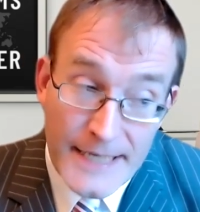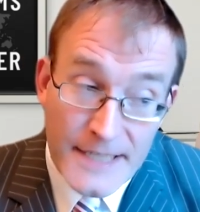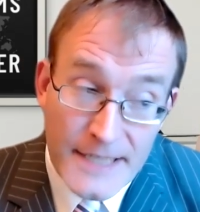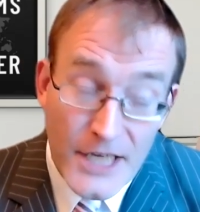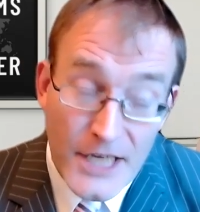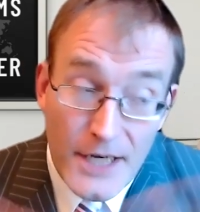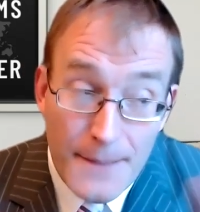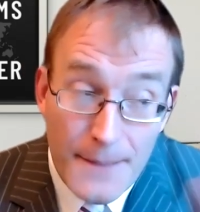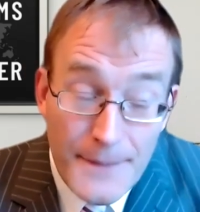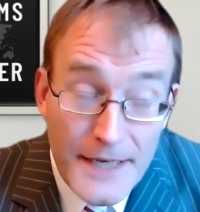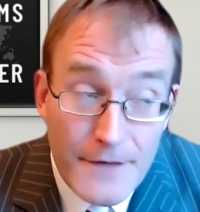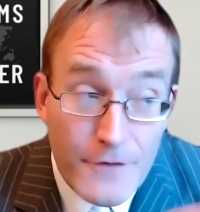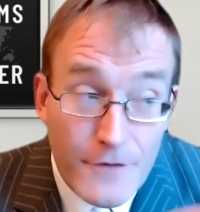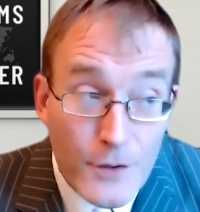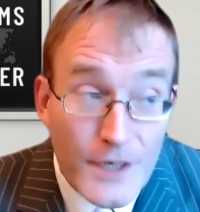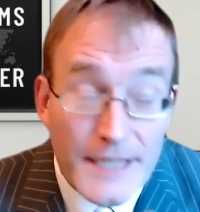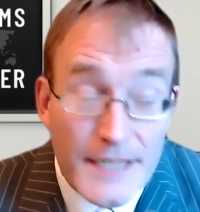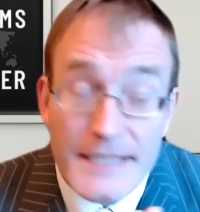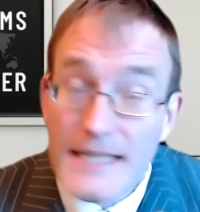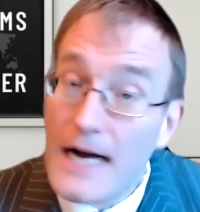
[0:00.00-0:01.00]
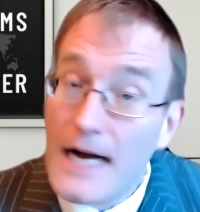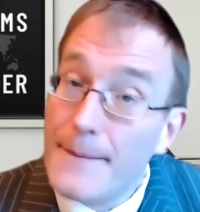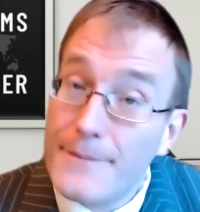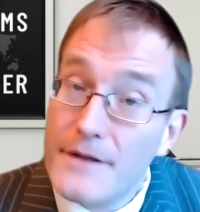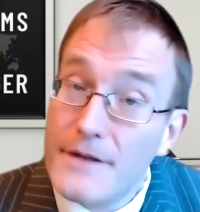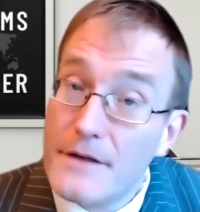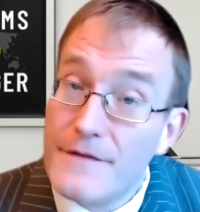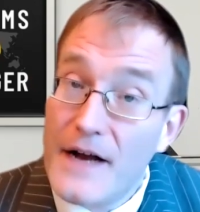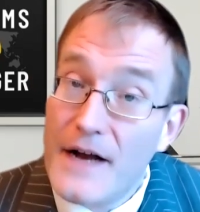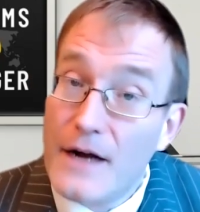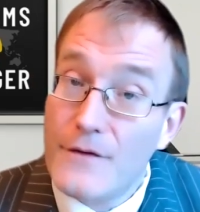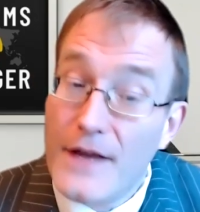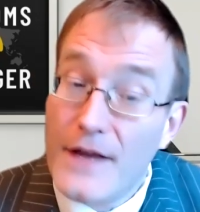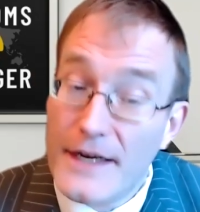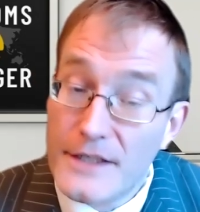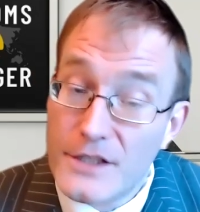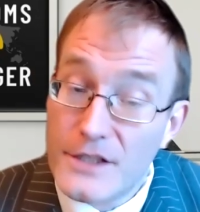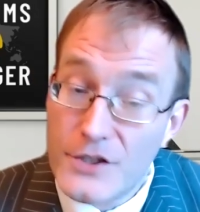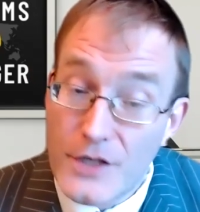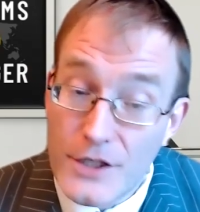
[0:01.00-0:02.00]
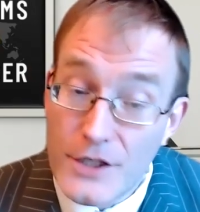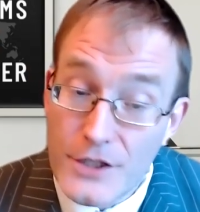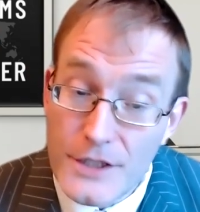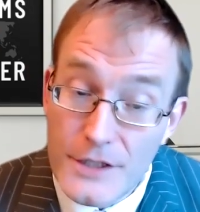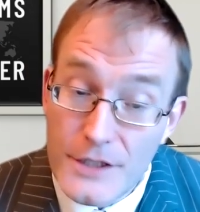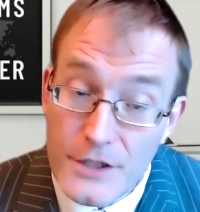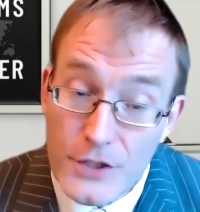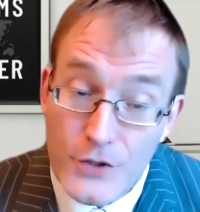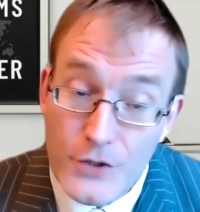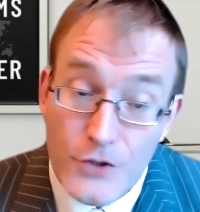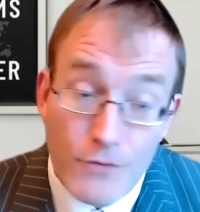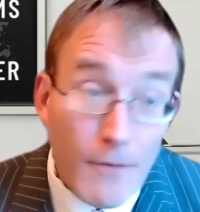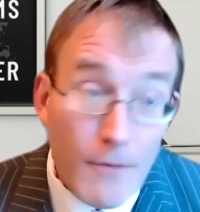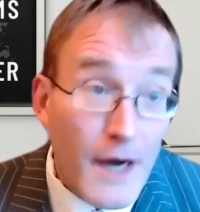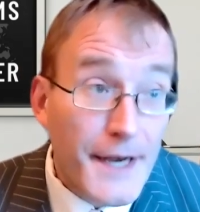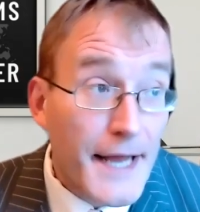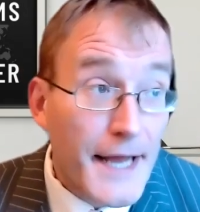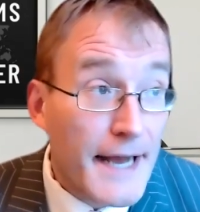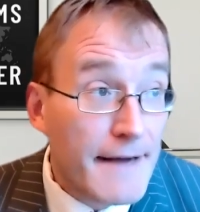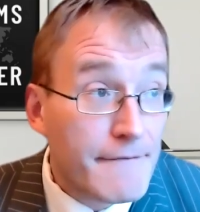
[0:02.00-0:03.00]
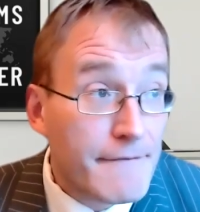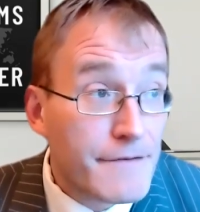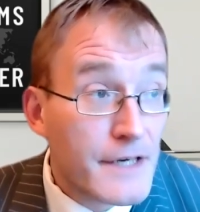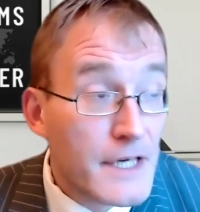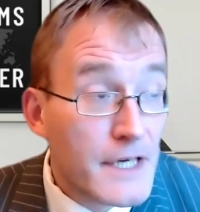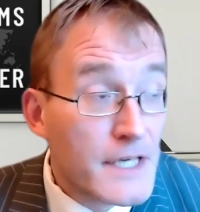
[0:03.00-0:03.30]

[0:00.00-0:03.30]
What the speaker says: So let me give you an example of how that is structured. So you might have,